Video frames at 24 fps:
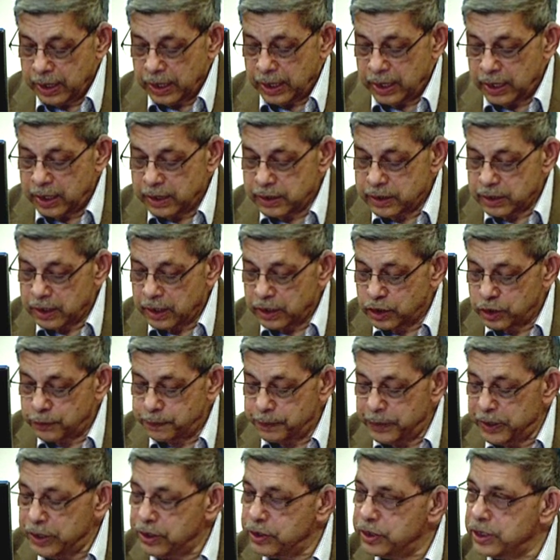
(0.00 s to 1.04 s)
as a
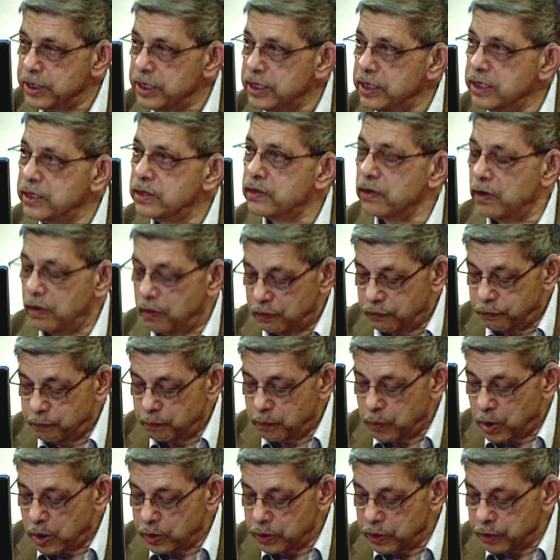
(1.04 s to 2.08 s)
species of
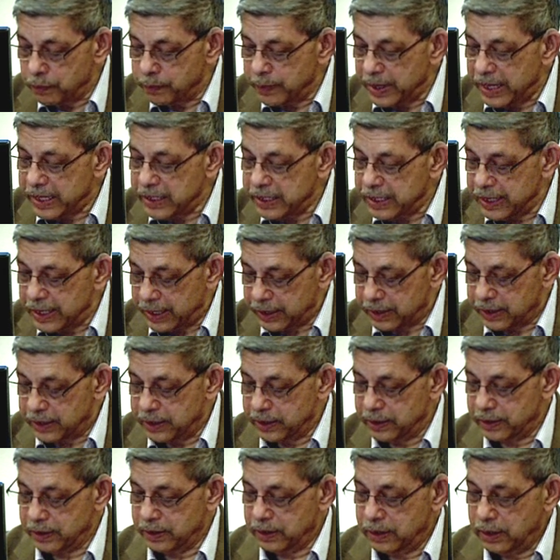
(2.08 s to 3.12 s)

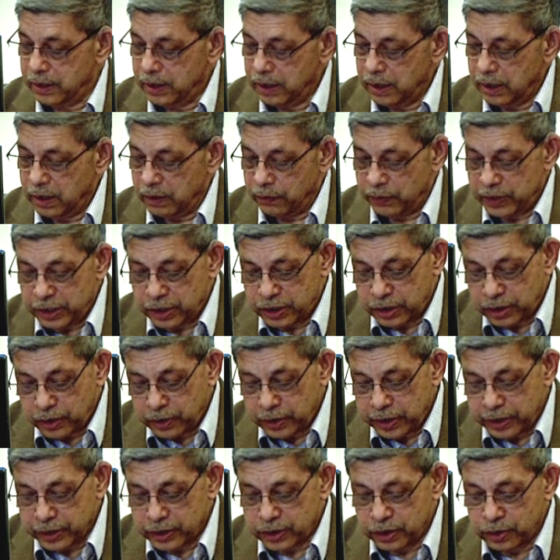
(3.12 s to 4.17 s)
monomaniac, with his
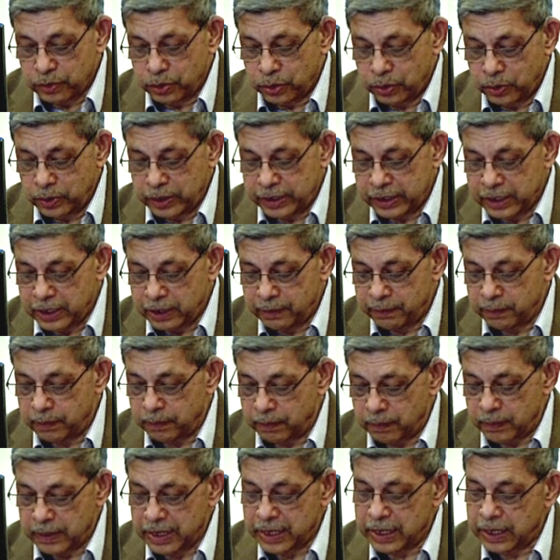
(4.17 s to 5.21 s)
critics calling
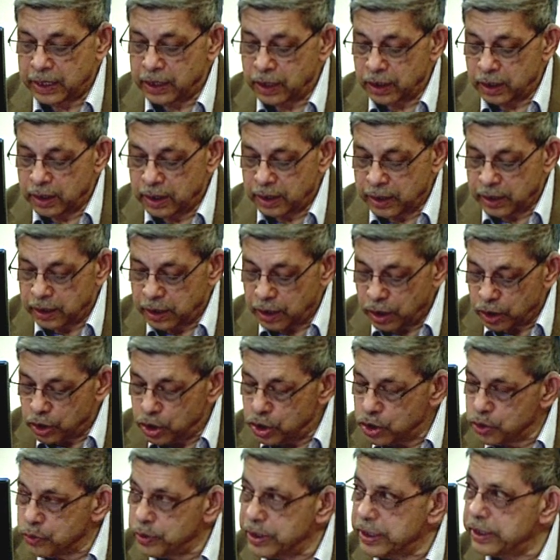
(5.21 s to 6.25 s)
him a
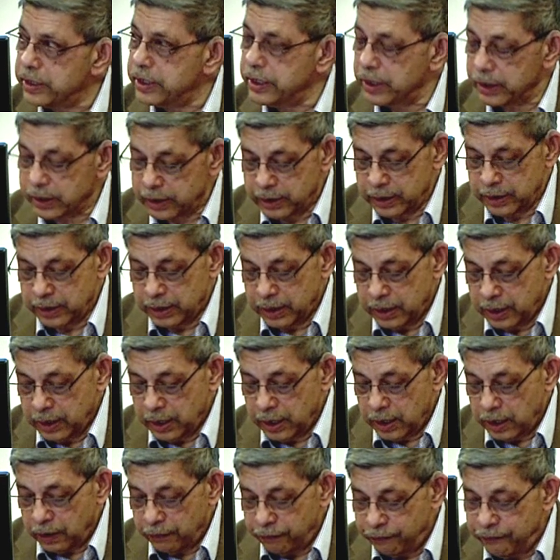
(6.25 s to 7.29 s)
lunatic,
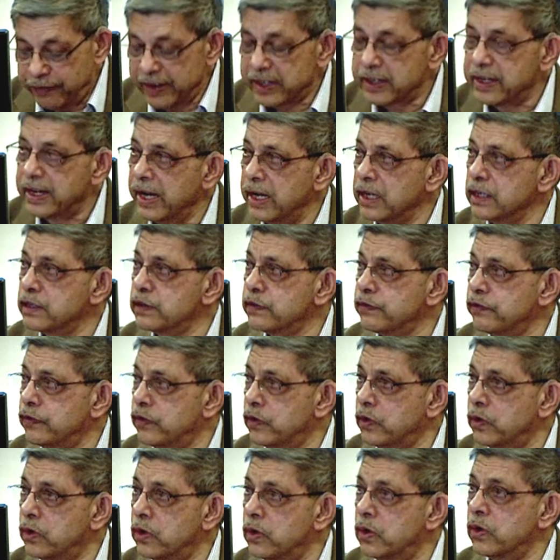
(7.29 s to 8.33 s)
a fit case
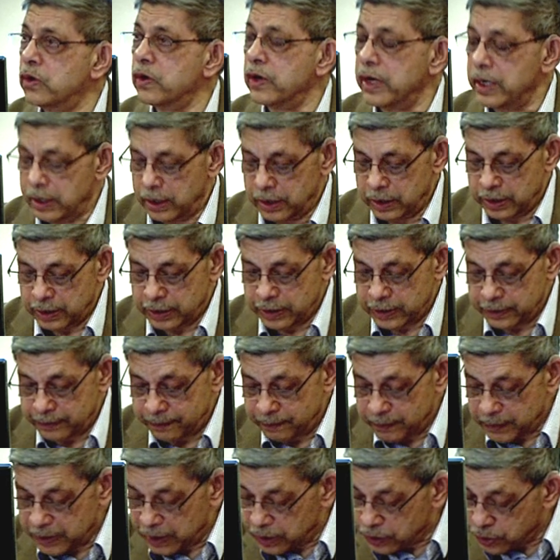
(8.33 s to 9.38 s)
for a
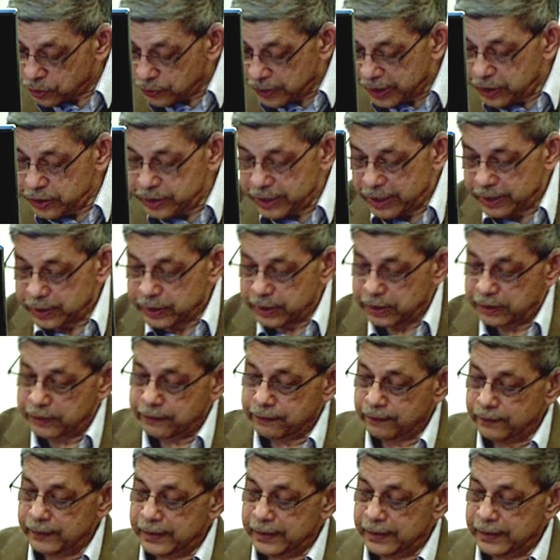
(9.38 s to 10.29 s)
straitjacket.